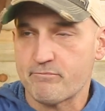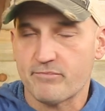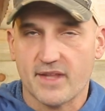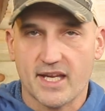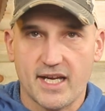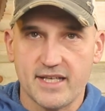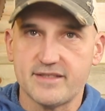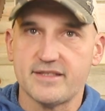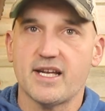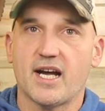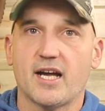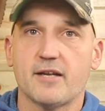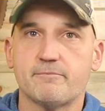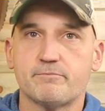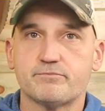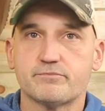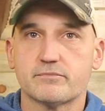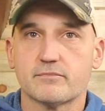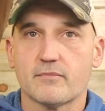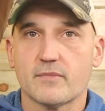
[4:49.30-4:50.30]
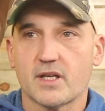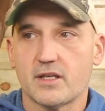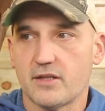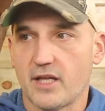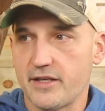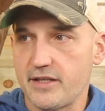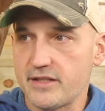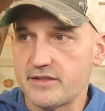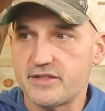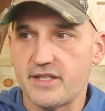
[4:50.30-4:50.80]
it's not.
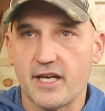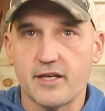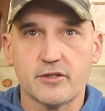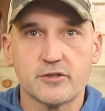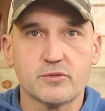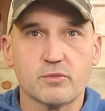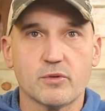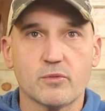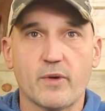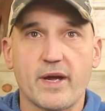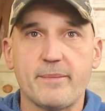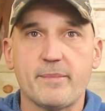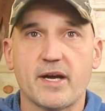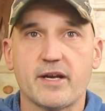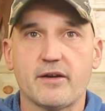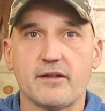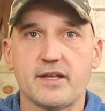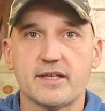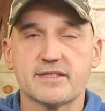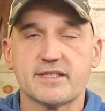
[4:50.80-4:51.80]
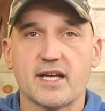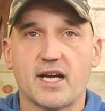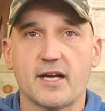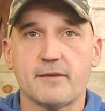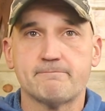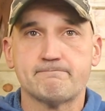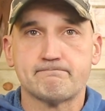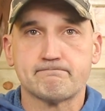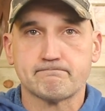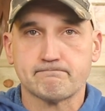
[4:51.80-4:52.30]
Lending standards were way better this
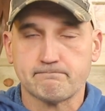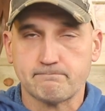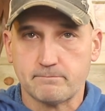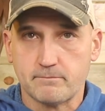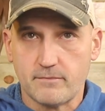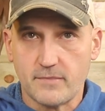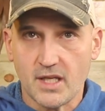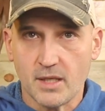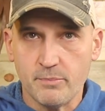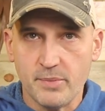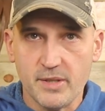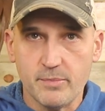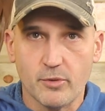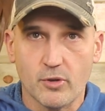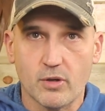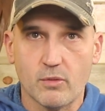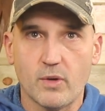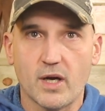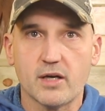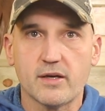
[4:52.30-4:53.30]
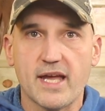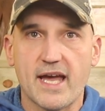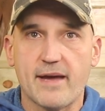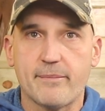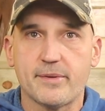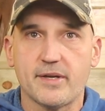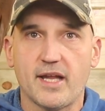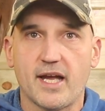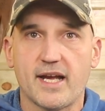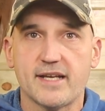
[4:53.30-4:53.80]
time. People are well
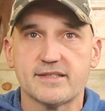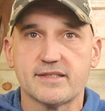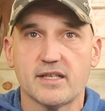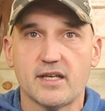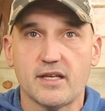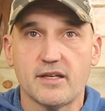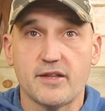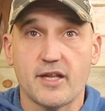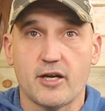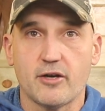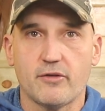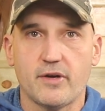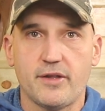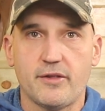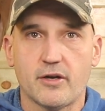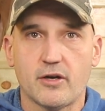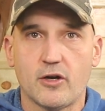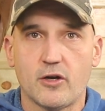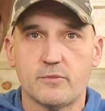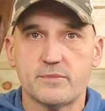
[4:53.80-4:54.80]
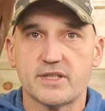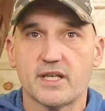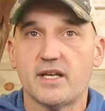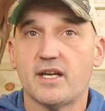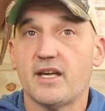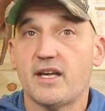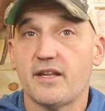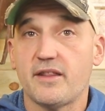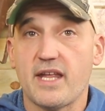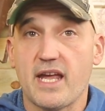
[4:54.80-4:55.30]
capitalized that are in their homes.
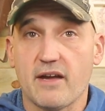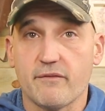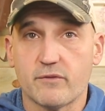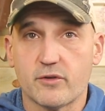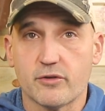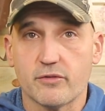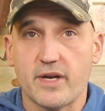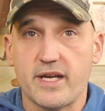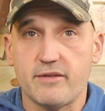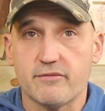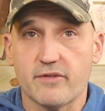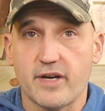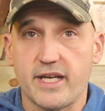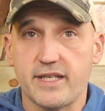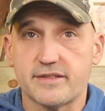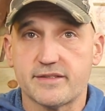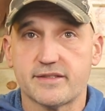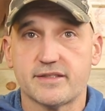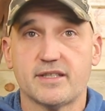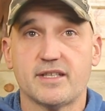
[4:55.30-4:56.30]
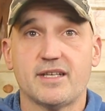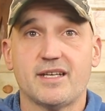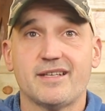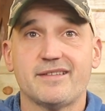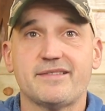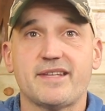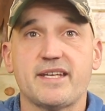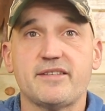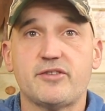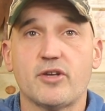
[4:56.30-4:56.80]
They have great rates.
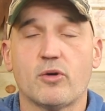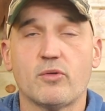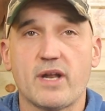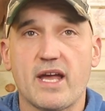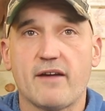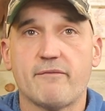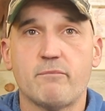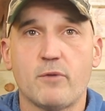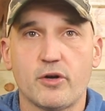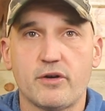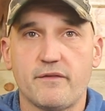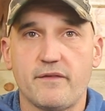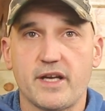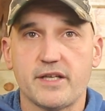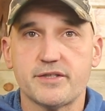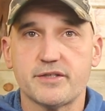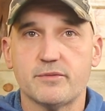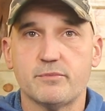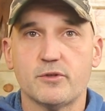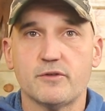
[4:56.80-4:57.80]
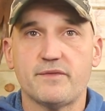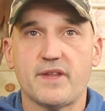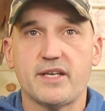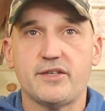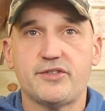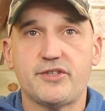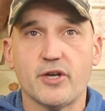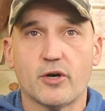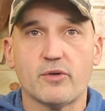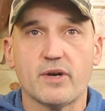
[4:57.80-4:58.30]
They don't have motivation to move. They
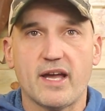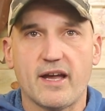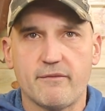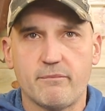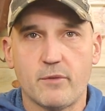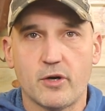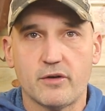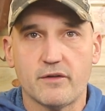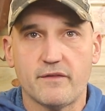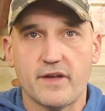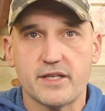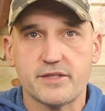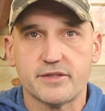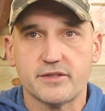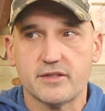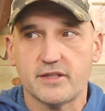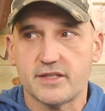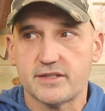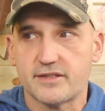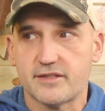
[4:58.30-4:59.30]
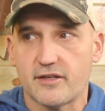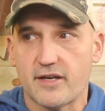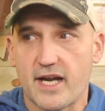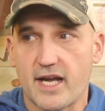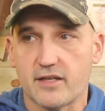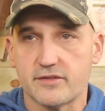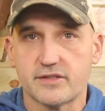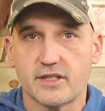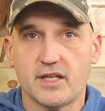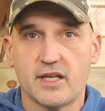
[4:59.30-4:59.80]
don't have motivation to list their
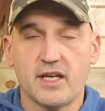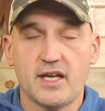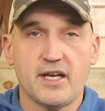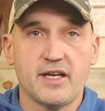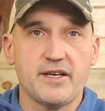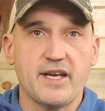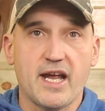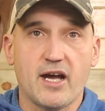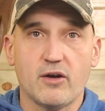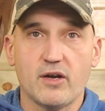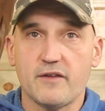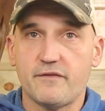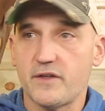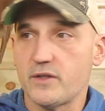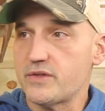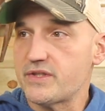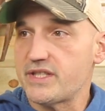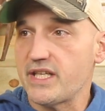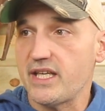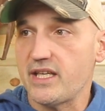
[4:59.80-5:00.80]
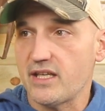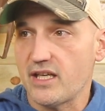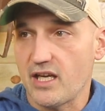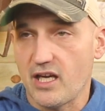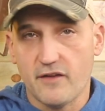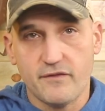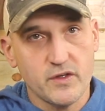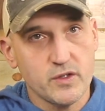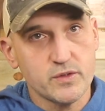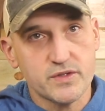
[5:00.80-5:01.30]
house. Now, if you see
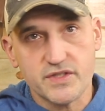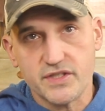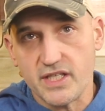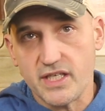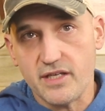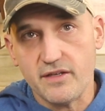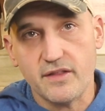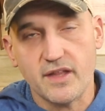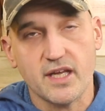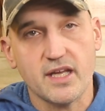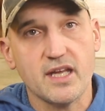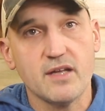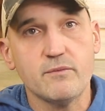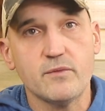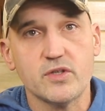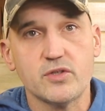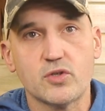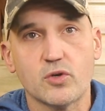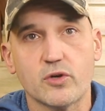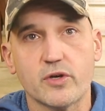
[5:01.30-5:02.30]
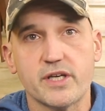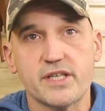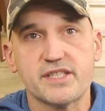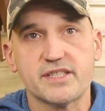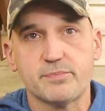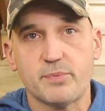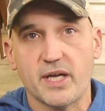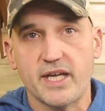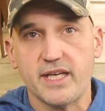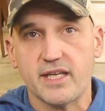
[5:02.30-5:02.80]
if you see the inventory
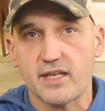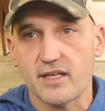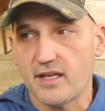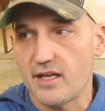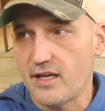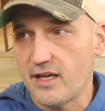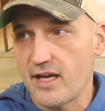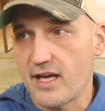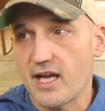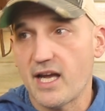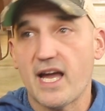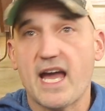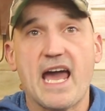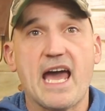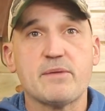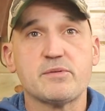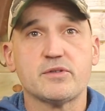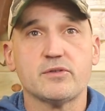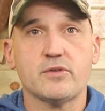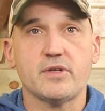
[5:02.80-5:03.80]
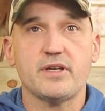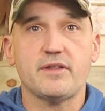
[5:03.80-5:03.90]
spike, absolutely